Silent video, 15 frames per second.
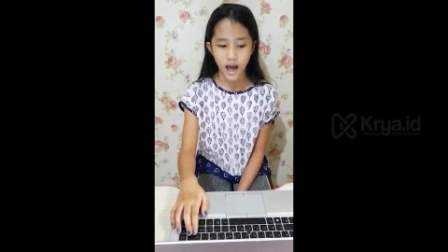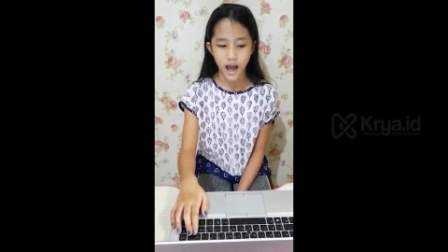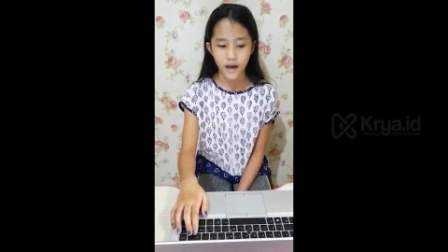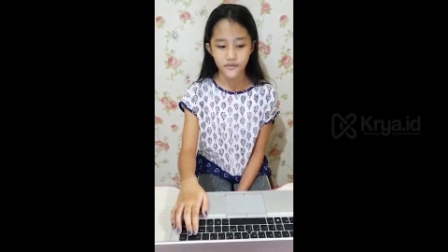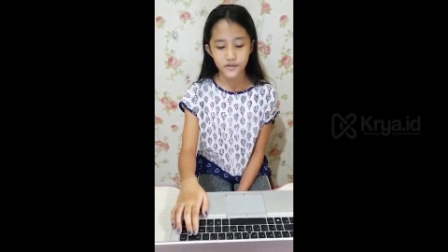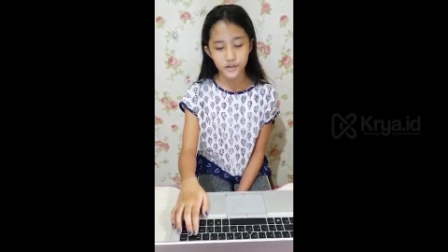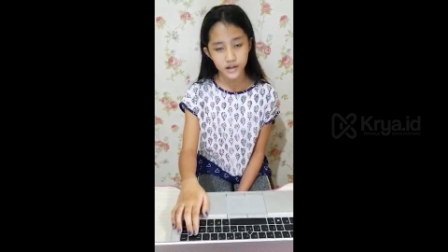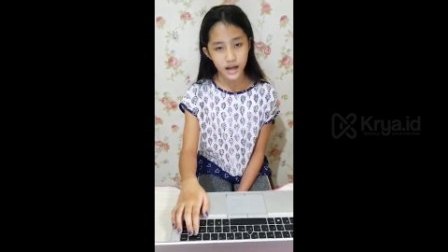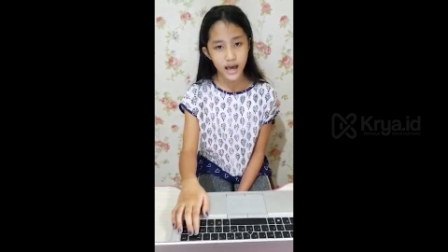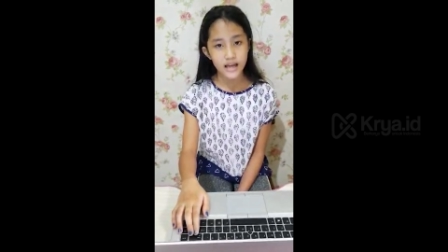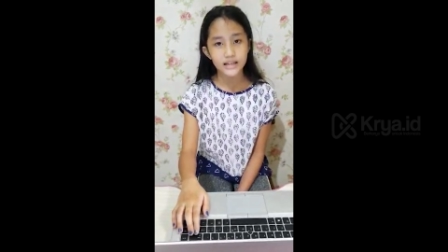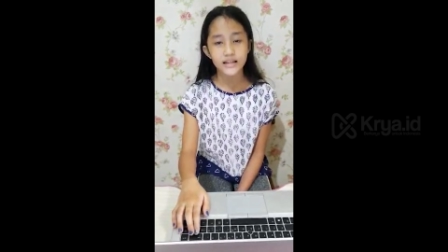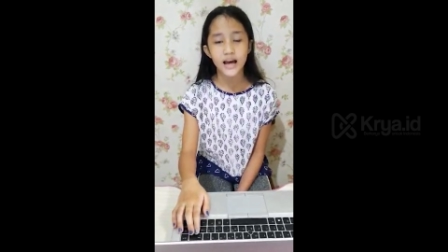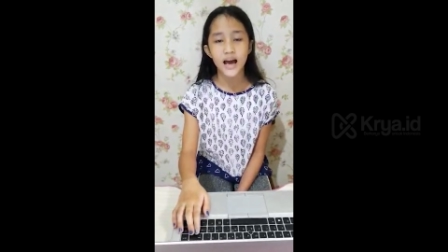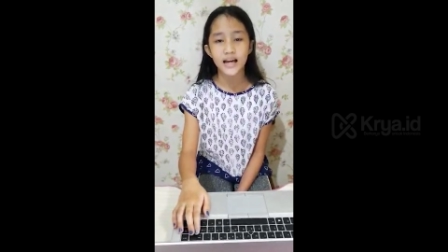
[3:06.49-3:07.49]
After
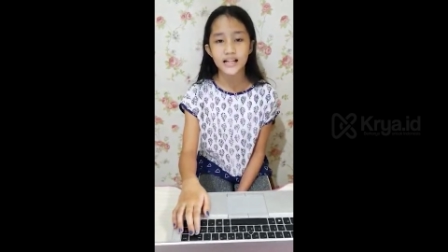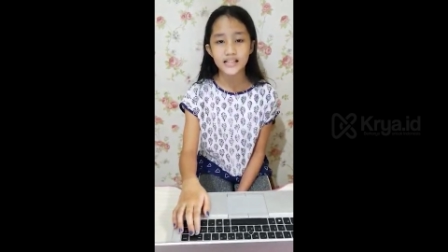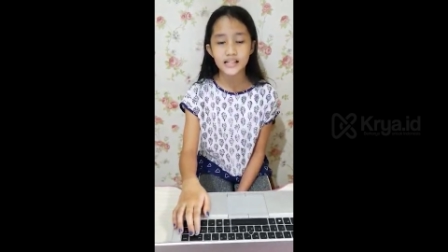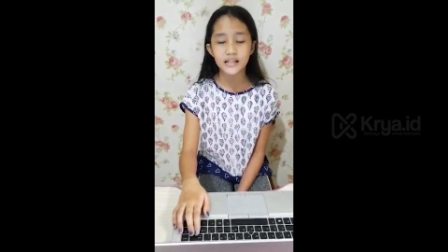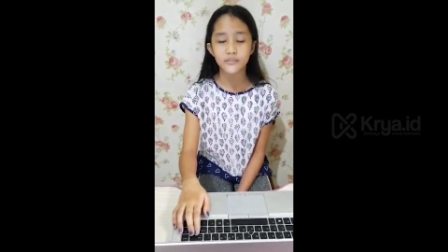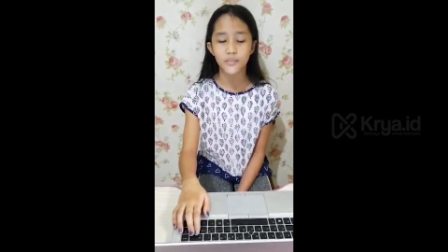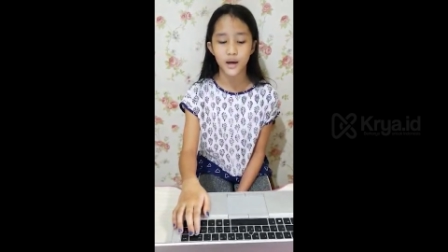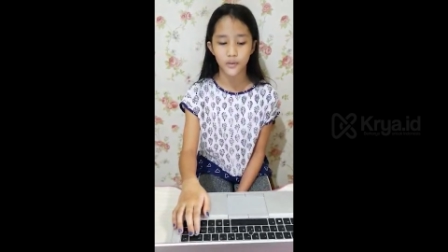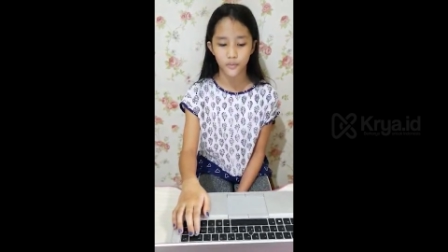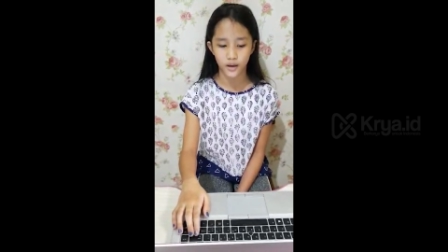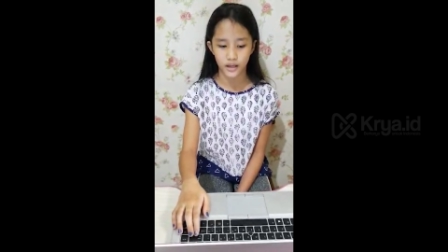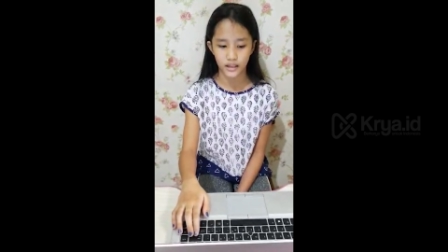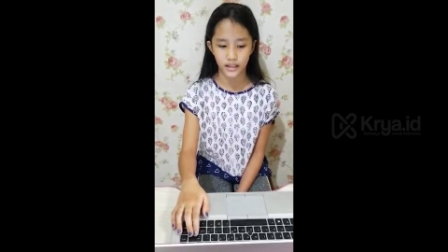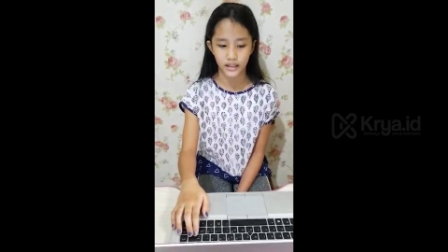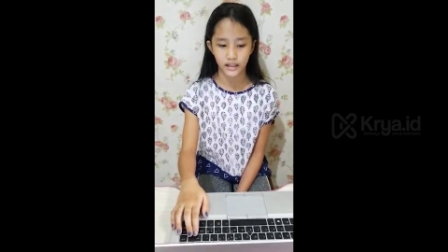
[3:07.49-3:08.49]
that, I done my
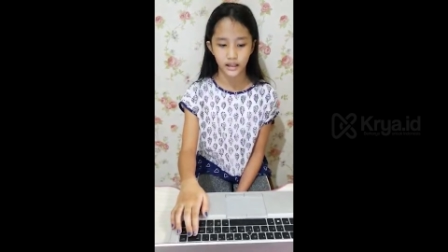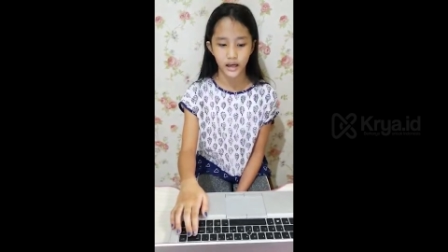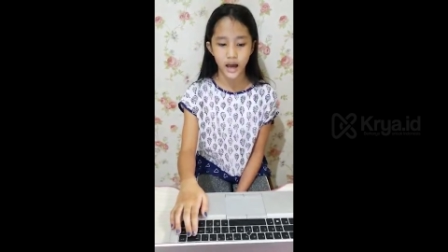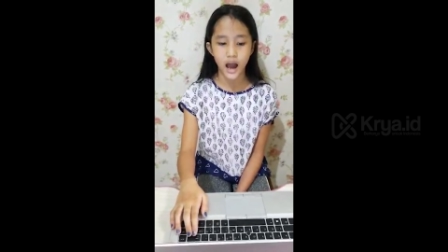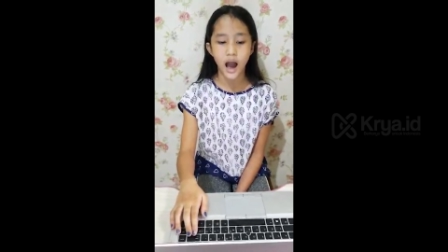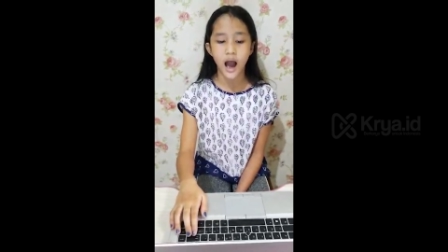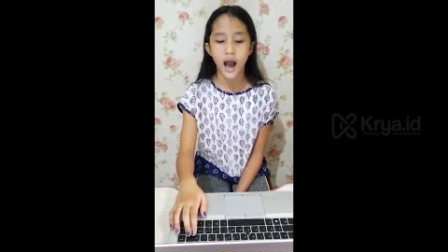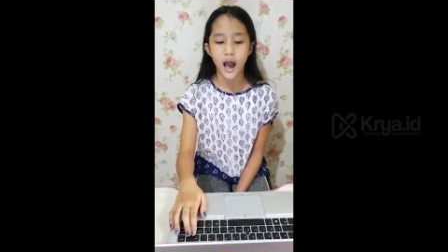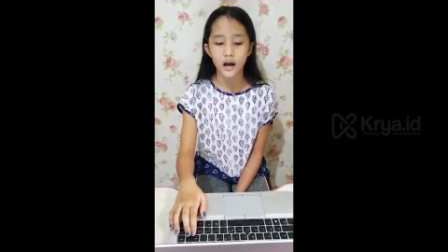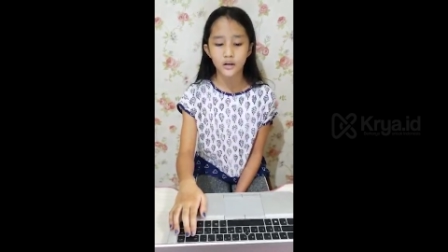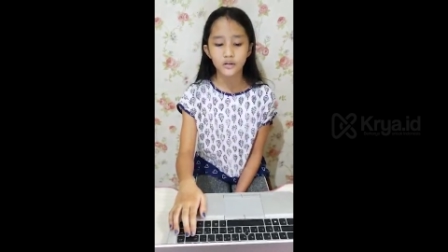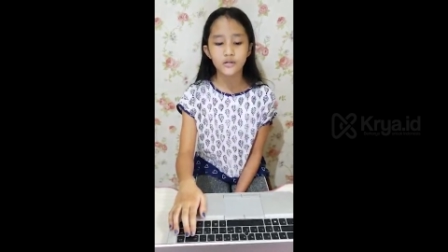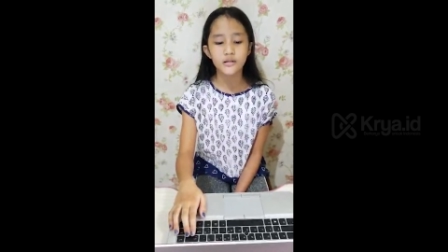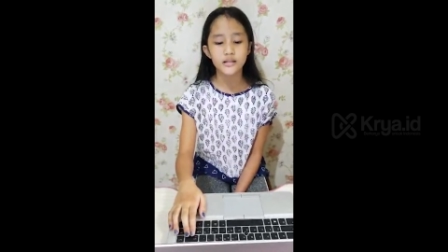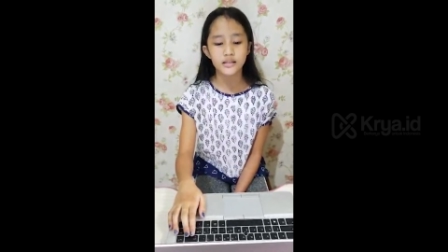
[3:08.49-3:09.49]
weighing. I
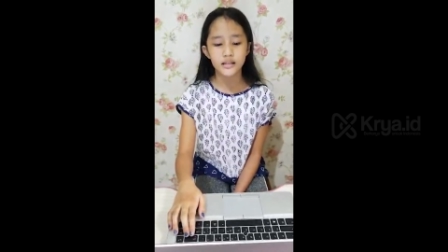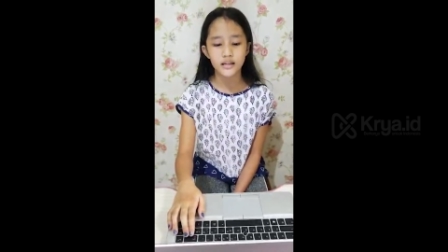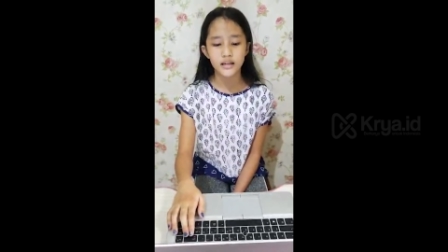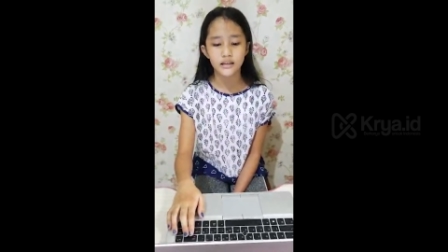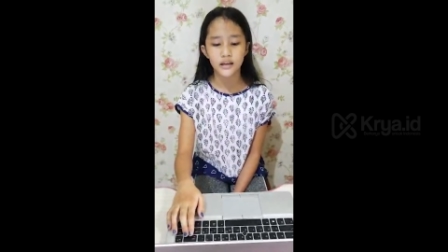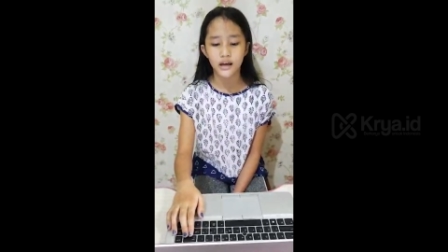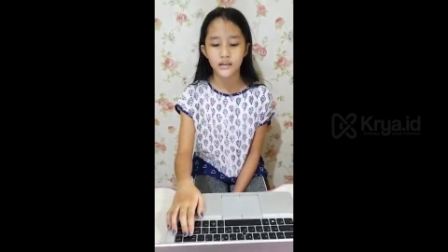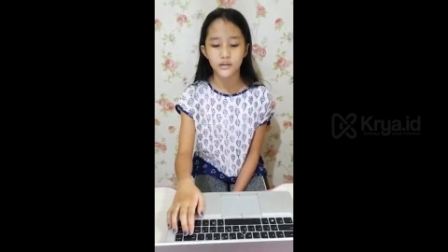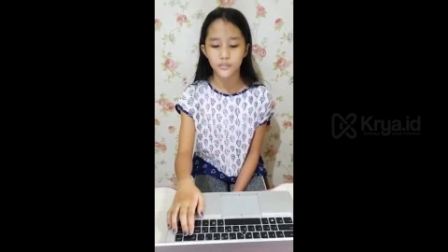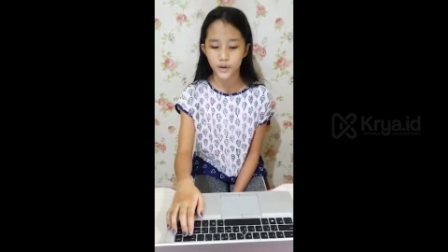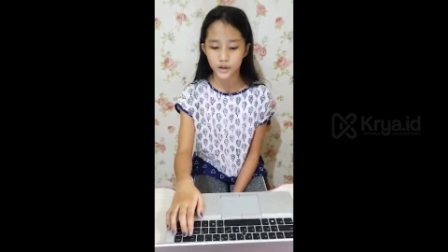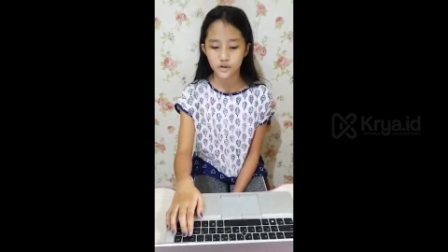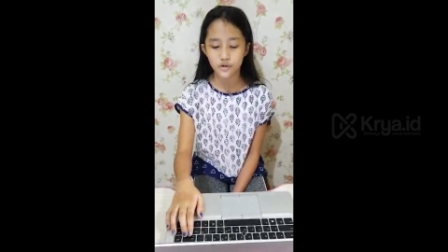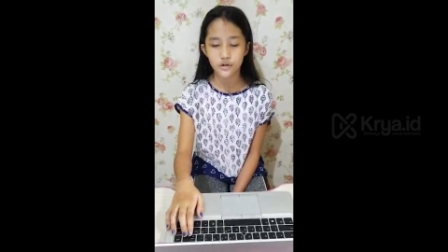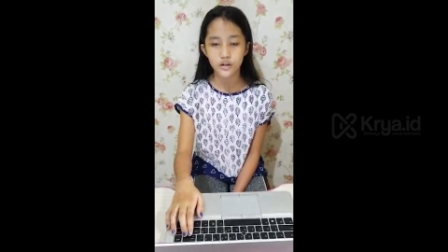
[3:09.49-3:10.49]
could see that the
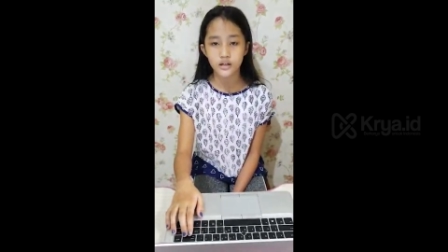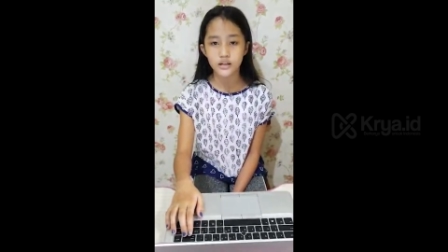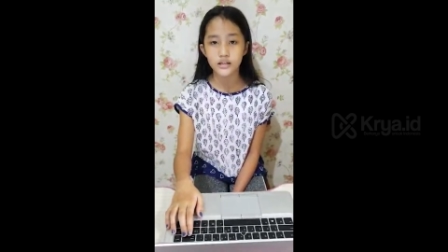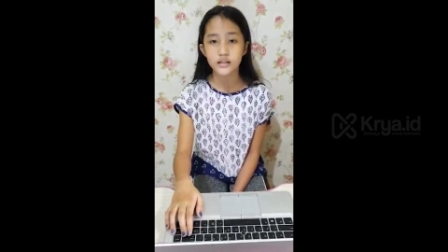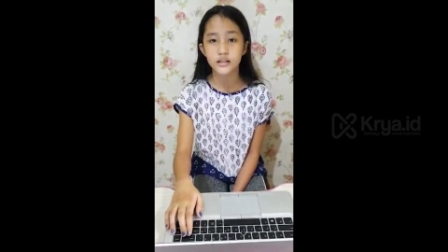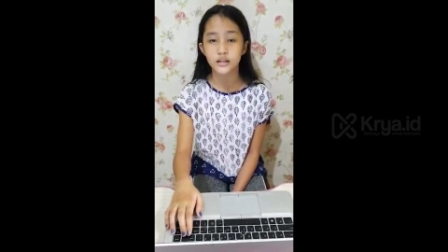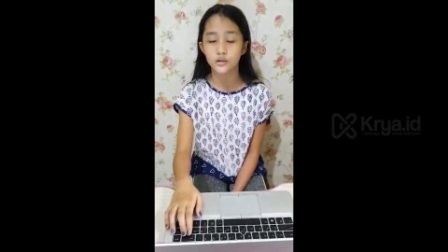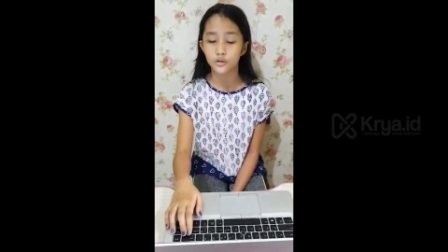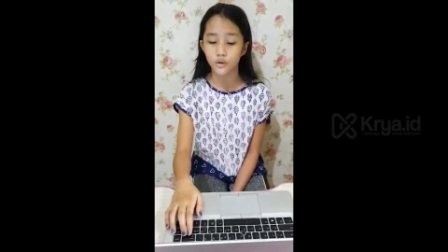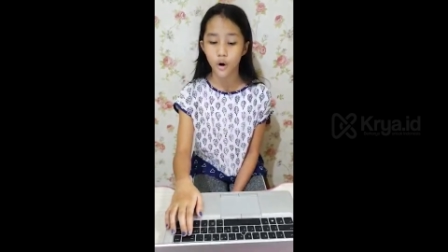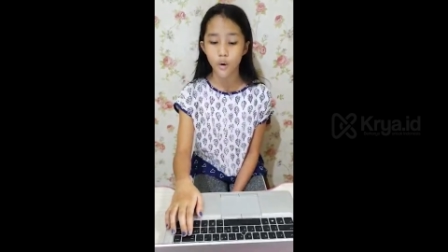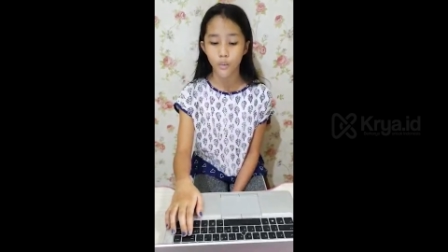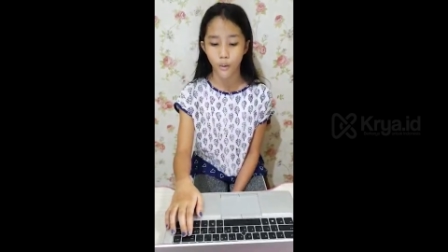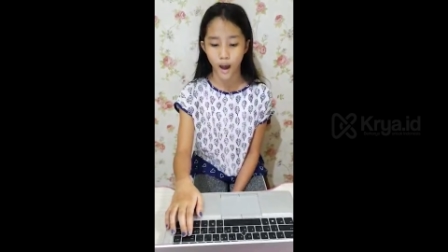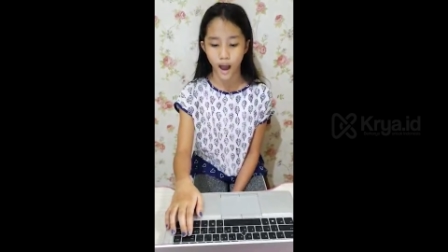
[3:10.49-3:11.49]
bacteria did
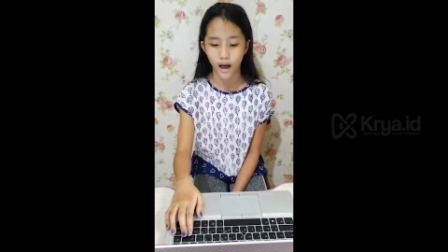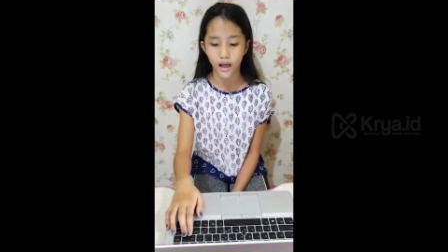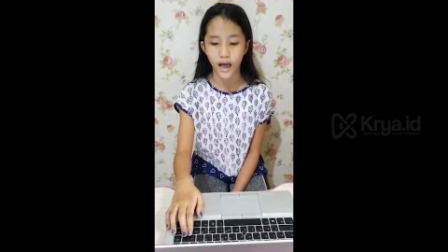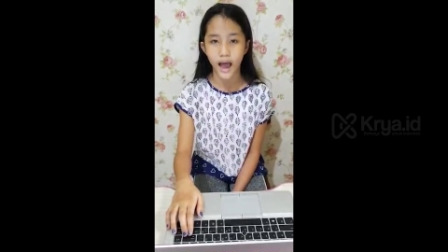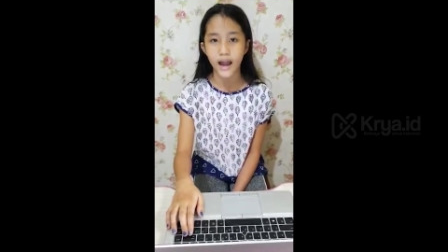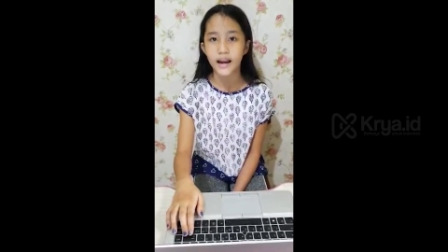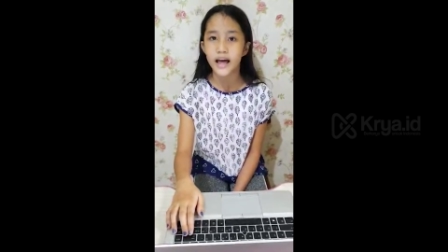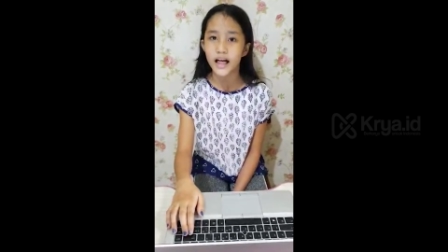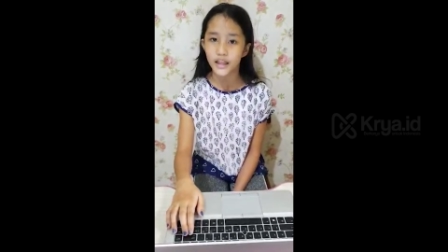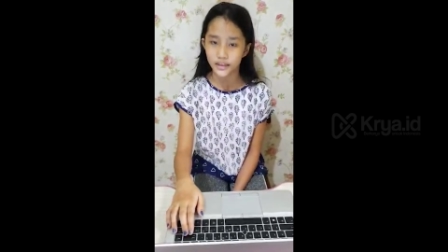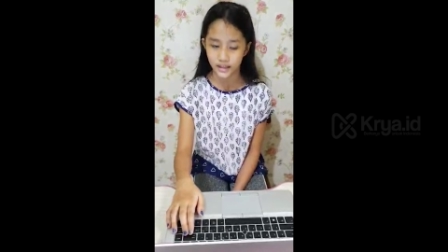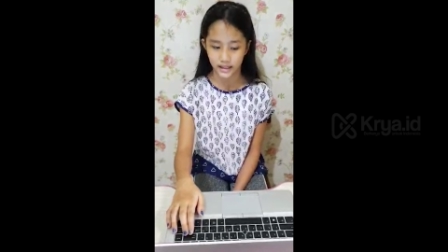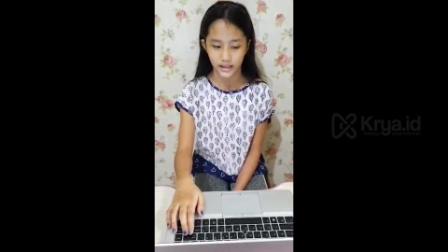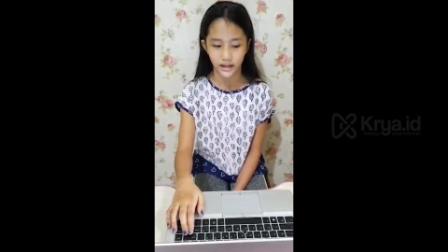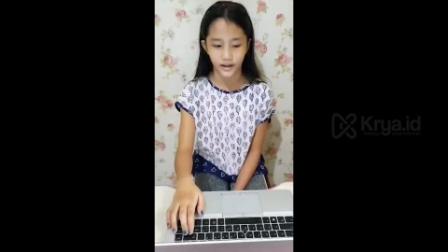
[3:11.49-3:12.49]
grow well and
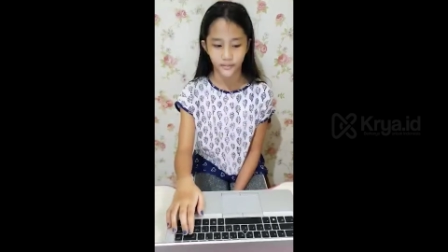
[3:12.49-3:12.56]
healthy.